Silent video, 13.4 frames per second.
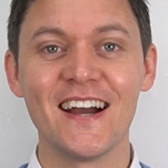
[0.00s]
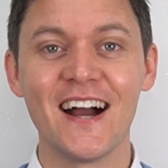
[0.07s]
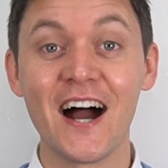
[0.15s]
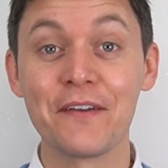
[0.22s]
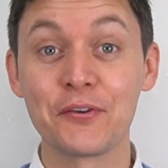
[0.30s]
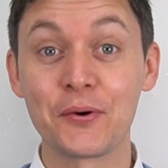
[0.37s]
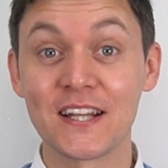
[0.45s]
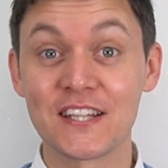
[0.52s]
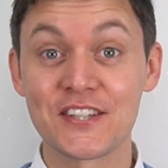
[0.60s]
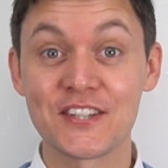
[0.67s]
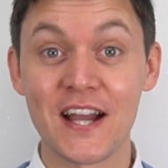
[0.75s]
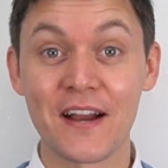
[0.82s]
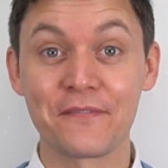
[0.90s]
Hi everyone, it's
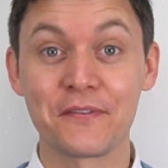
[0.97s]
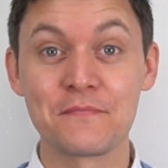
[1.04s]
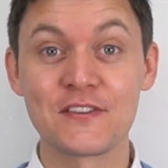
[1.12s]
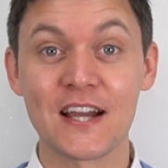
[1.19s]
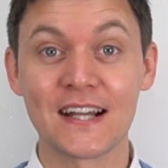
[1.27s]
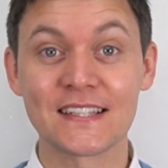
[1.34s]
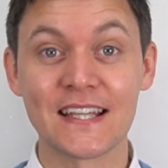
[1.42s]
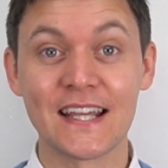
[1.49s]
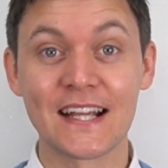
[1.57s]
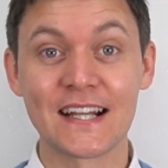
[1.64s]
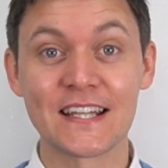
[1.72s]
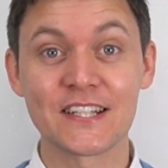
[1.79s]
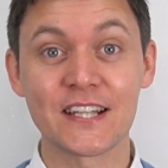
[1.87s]
Jack from Jack's
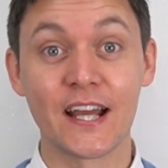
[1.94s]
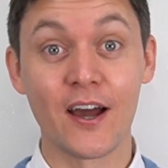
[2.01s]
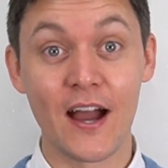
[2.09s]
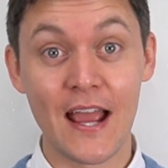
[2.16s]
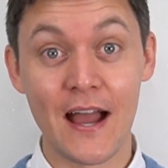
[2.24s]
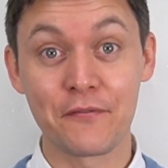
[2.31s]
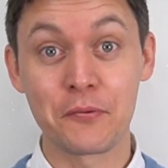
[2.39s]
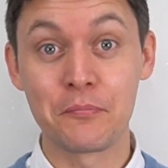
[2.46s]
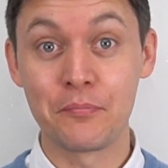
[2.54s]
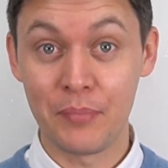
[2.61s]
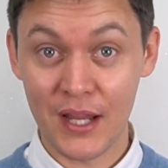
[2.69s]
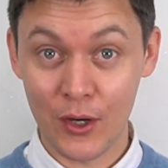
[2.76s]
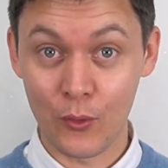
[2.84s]
English and I have a
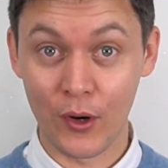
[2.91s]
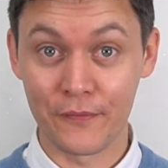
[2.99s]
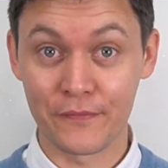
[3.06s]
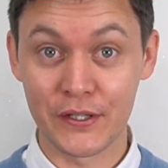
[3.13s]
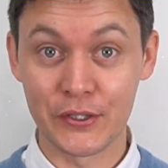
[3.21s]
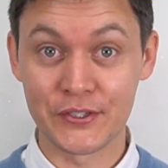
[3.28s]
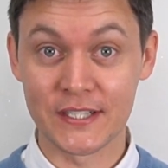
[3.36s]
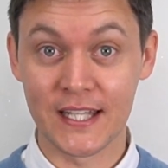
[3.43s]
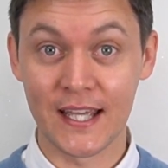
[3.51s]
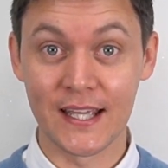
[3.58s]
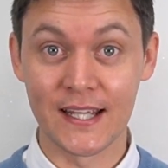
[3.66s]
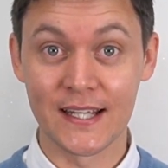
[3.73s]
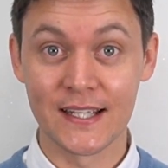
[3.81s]
big one for you
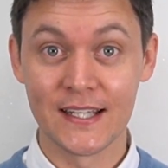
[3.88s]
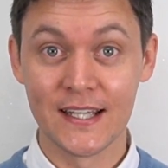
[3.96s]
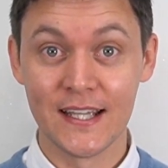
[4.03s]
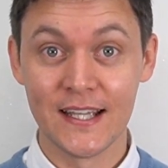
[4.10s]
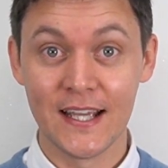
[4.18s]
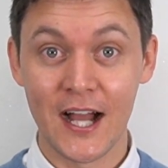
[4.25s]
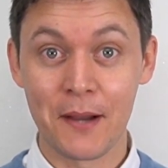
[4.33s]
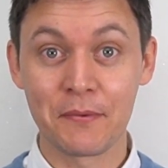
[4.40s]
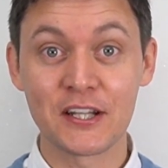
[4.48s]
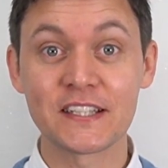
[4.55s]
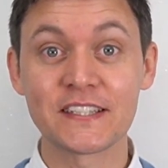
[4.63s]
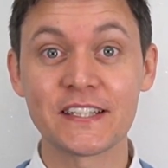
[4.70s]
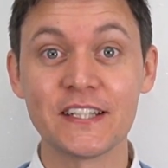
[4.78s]
today. I'm
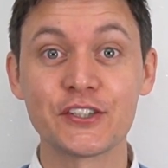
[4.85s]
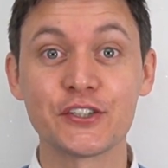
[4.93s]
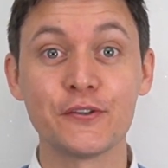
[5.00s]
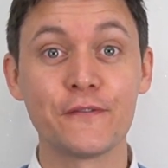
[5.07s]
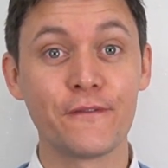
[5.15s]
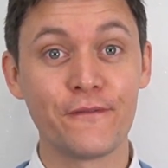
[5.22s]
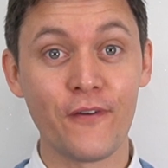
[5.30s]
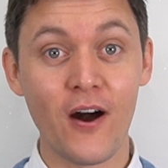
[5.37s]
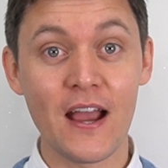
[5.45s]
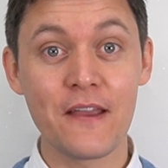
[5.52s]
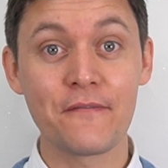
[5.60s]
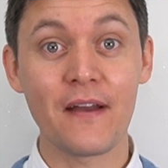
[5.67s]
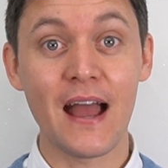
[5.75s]
going to teach you
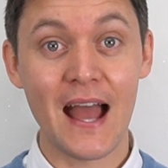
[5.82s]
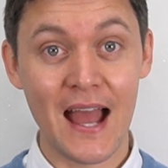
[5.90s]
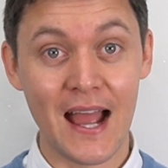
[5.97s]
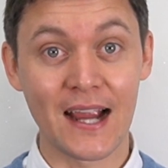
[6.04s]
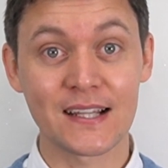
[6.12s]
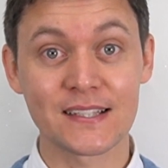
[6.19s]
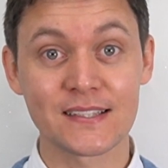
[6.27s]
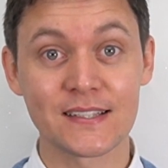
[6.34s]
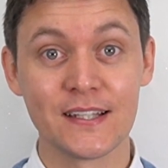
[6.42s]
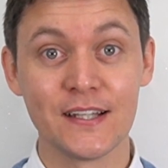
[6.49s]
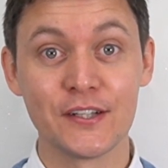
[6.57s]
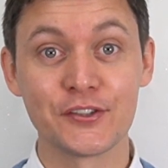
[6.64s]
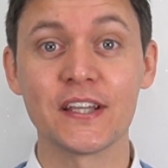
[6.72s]
5 hacks
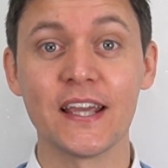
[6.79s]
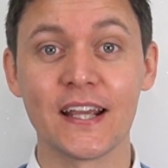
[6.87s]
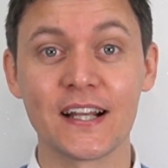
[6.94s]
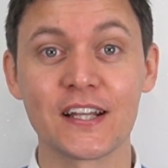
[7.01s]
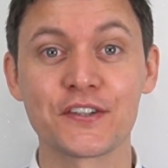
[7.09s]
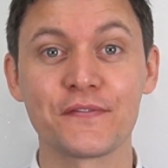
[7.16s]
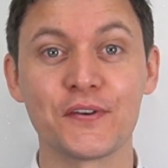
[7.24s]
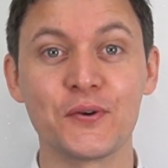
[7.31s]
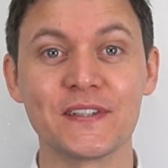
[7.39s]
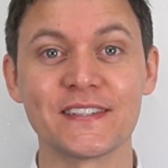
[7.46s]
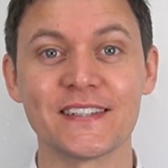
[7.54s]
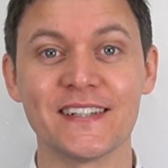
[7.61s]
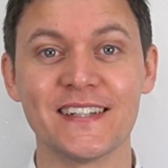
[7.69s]
to English
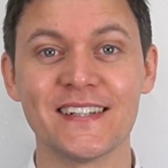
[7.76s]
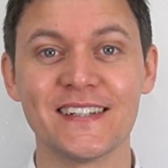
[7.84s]
fluency.